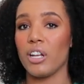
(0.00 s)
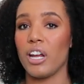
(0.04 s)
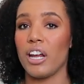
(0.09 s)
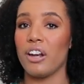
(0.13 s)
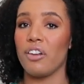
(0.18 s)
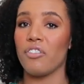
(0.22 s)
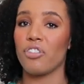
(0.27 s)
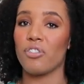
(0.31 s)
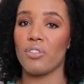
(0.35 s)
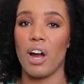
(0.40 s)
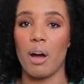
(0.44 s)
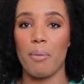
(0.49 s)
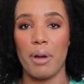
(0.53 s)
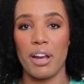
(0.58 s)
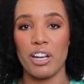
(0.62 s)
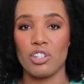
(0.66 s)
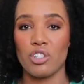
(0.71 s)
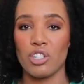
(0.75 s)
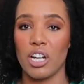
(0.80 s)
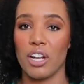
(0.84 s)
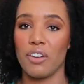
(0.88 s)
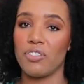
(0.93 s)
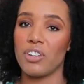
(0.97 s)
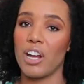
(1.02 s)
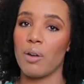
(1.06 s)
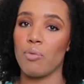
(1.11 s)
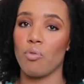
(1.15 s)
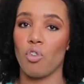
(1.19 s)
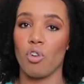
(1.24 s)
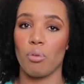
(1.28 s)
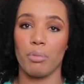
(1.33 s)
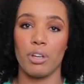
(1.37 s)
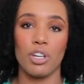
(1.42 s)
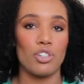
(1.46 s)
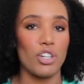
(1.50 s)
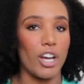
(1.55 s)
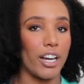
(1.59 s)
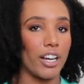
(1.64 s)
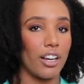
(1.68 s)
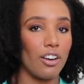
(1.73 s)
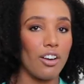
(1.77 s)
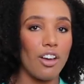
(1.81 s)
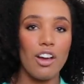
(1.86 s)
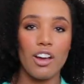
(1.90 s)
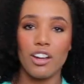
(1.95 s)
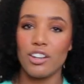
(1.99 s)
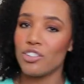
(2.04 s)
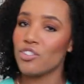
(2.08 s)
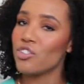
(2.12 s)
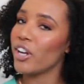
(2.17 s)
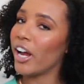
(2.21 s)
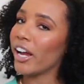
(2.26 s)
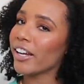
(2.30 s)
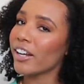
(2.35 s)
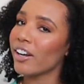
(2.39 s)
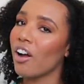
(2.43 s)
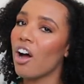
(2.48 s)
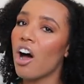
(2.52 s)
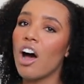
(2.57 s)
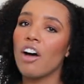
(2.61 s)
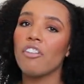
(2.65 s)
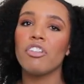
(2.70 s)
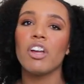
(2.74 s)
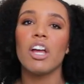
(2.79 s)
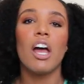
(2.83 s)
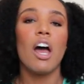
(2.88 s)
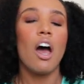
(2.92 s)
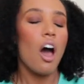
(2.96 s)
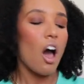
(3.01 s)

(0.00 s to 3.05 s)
and throughout my shift I'm normally jacket on, jacket off.